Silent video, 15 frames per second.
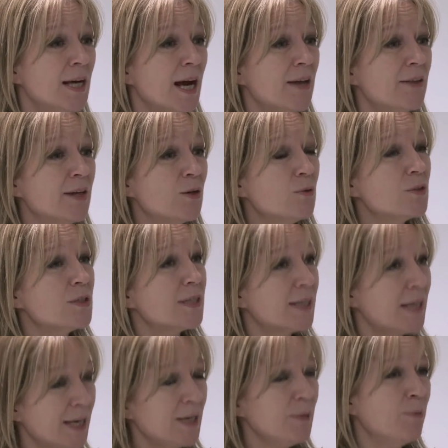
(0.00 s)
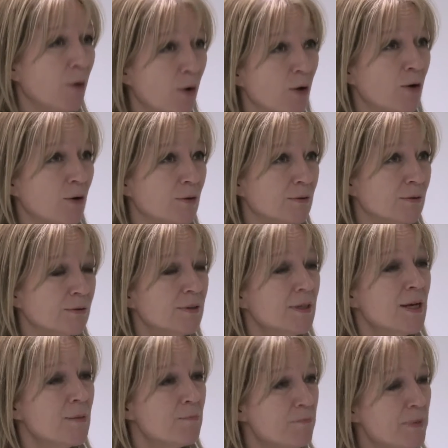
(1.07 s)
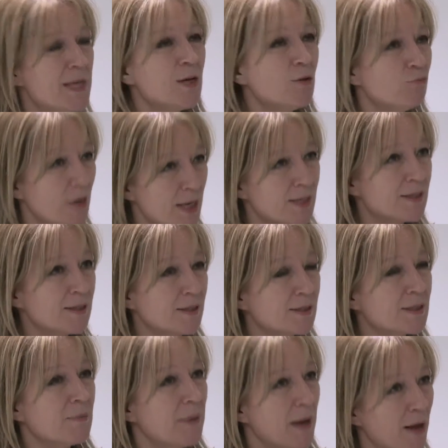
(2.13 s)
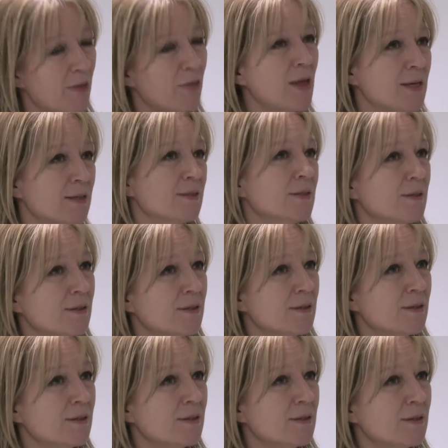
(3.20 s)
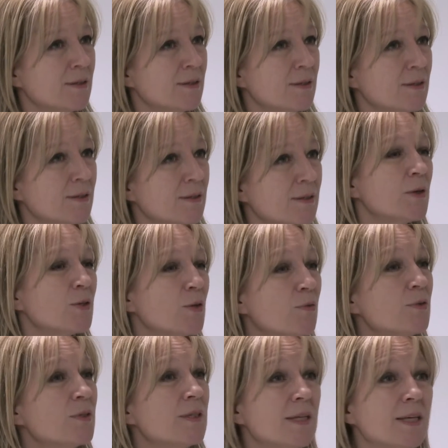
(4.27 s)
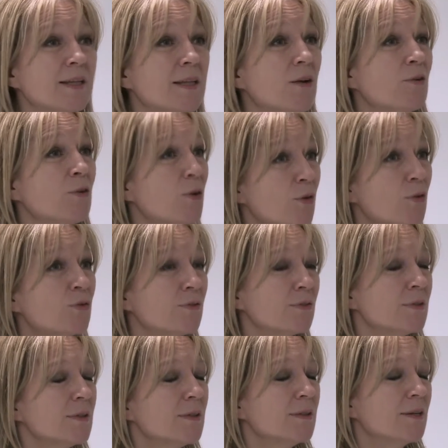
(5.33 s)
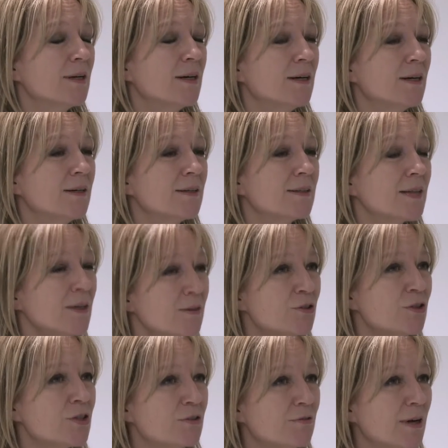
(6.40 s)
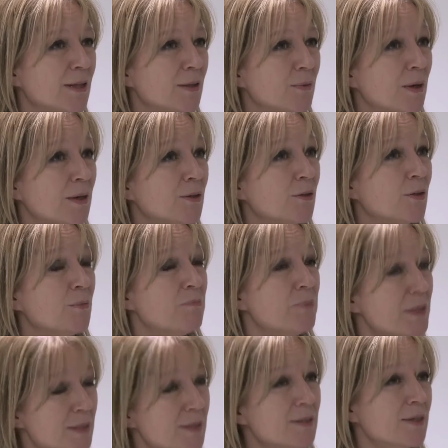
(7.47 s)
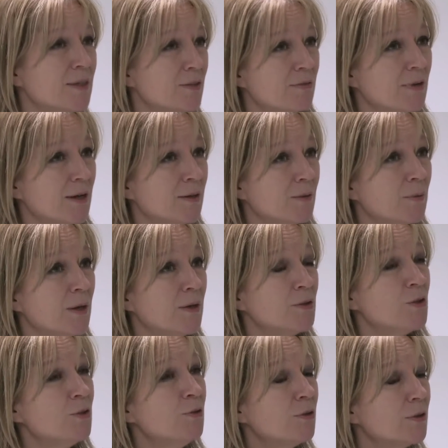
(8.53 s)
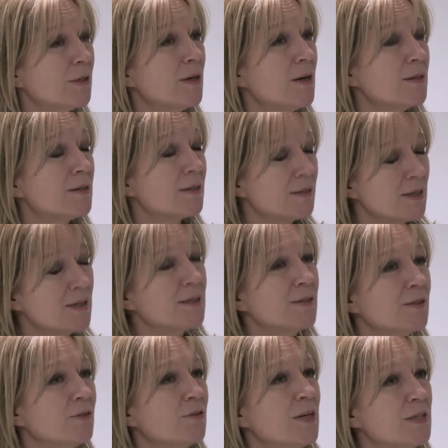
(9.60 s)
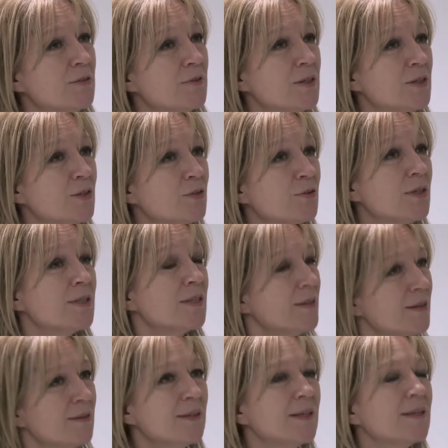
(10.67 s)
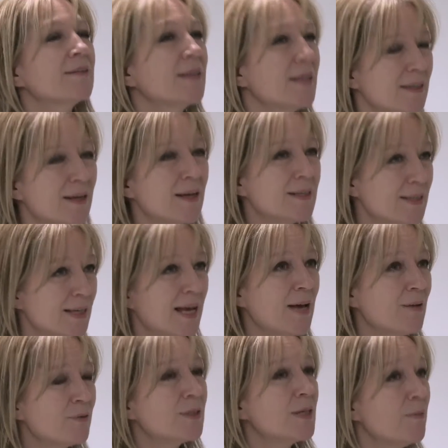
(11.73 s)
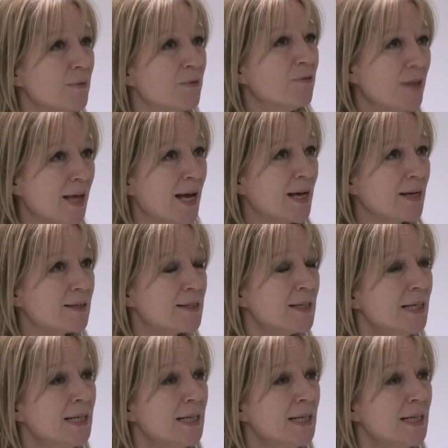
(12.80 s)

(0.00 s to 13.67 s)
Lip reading: and they ought to keep on being restless about that success, because obviously there are a lot of countries around the world, a lot of businesses around the world who look at our success in the creative industries and they think they'd like to have some of that.